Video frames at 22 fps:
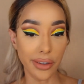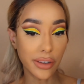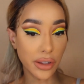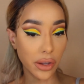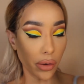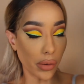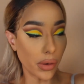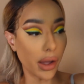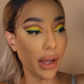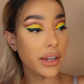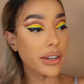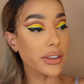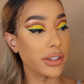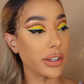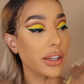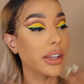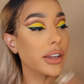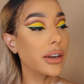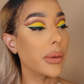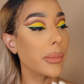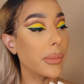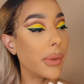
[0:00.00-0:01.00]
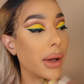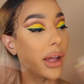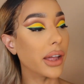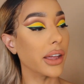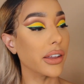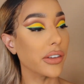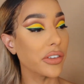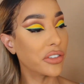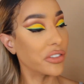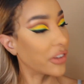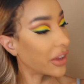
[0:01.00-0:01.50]
So I did my
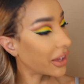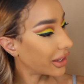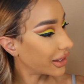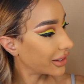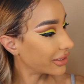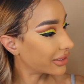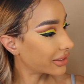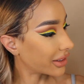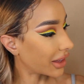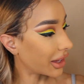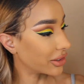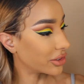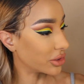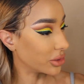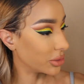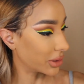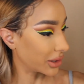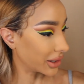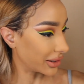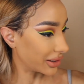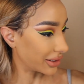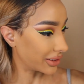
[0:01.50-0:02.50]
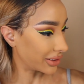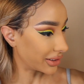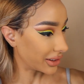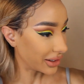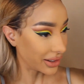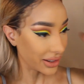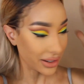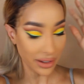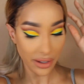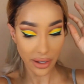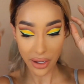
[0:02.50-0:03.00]
face, as you can
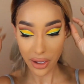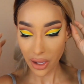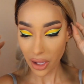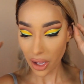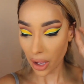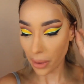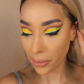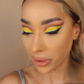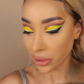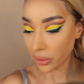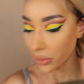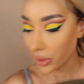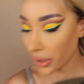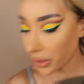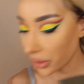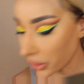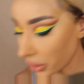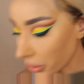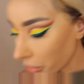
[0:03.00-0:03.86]
see. I'm gonna go ahead and